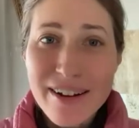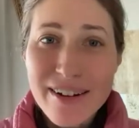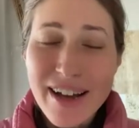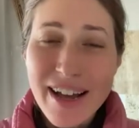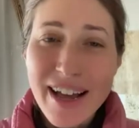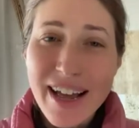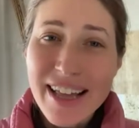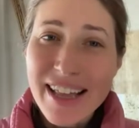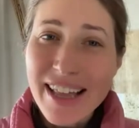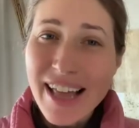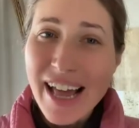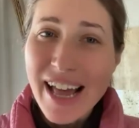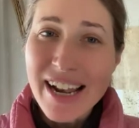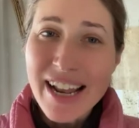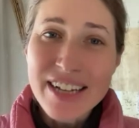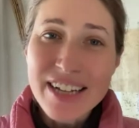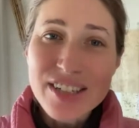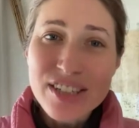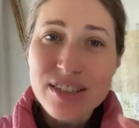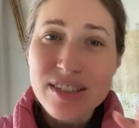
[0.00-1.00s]
don't,
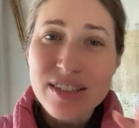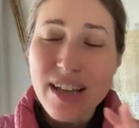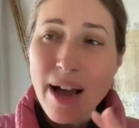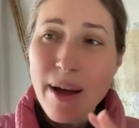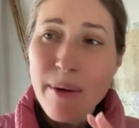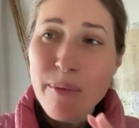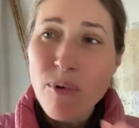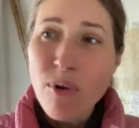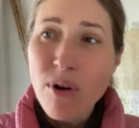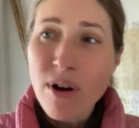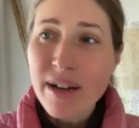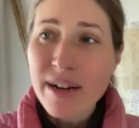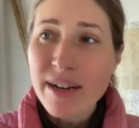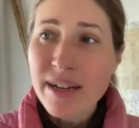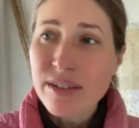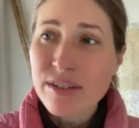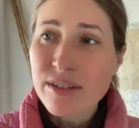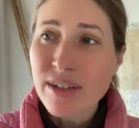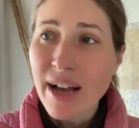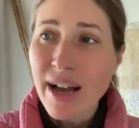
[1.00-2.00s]
and I'm
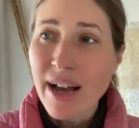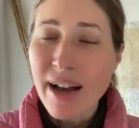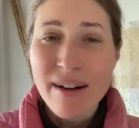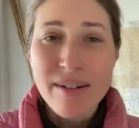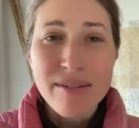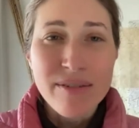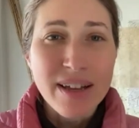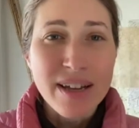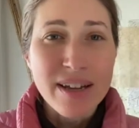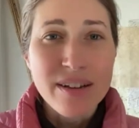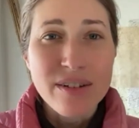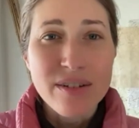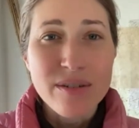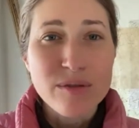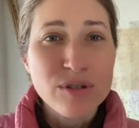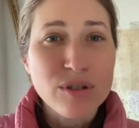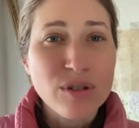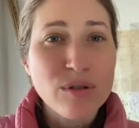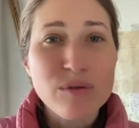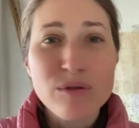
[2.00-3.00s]
wanting to have like,
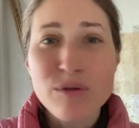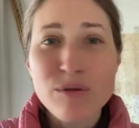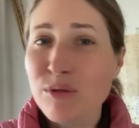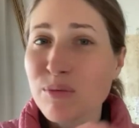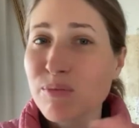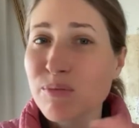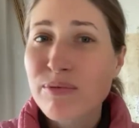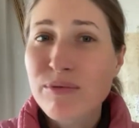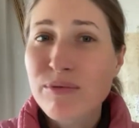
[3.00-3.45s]
so just